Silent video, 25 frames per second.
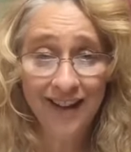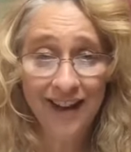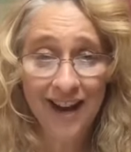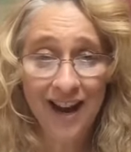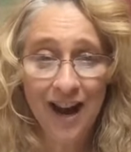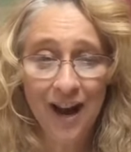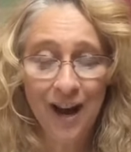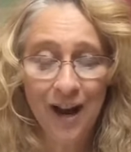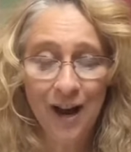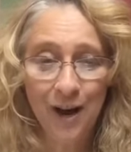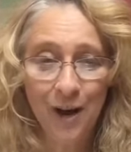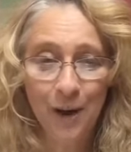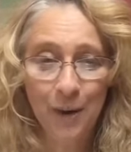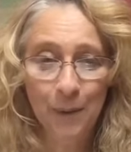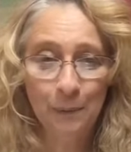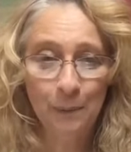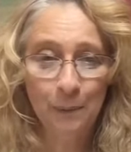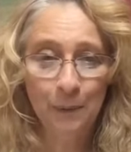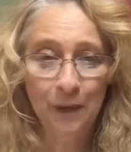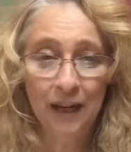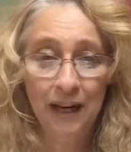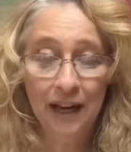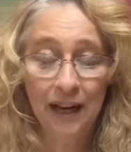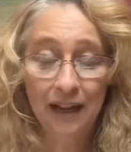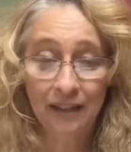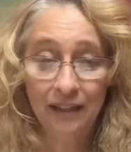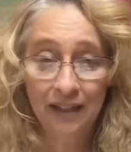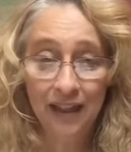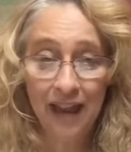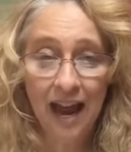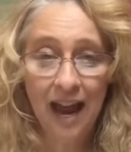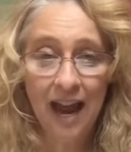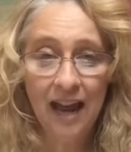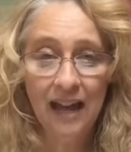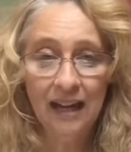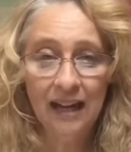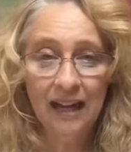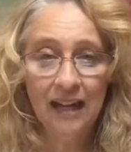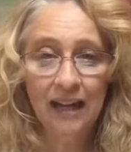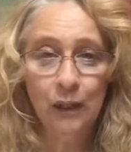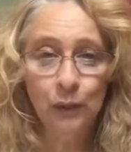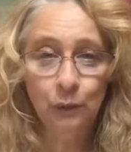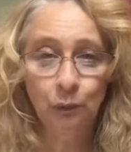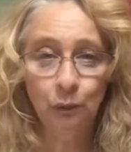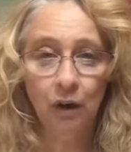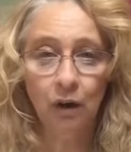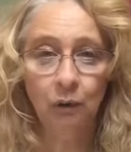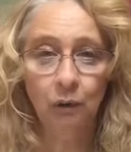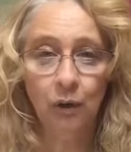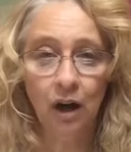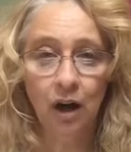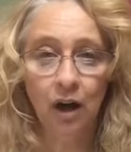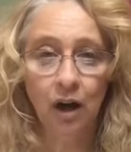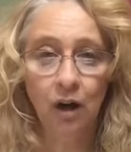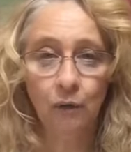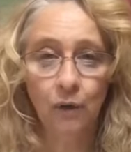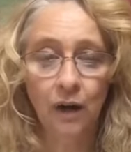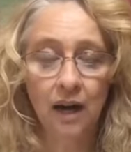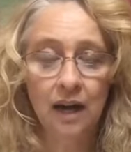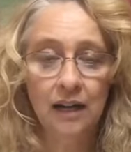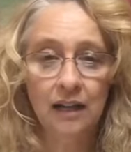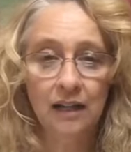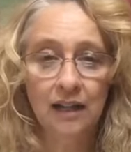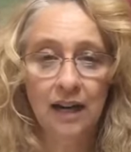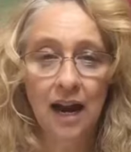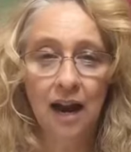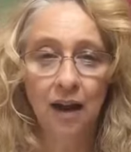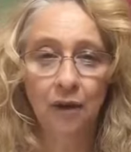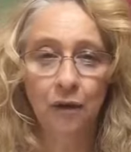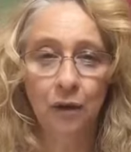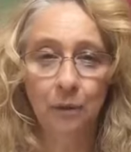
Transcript: Um, and that is where we are right now.